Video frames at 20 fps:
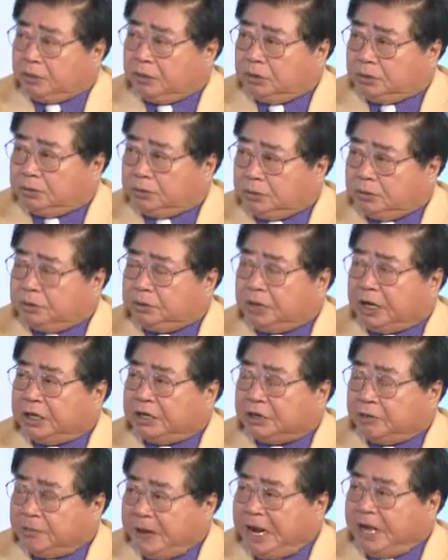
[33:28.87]

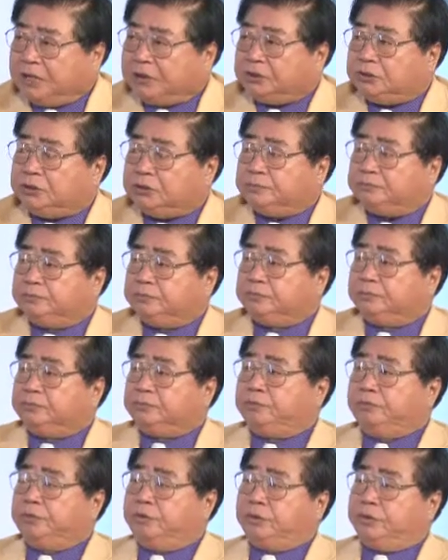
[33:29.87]
There
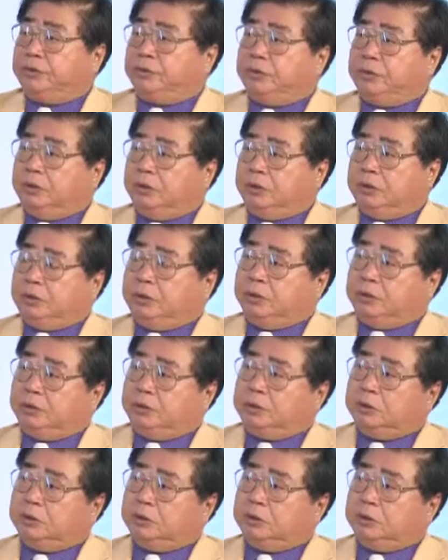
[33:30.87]
are certain times where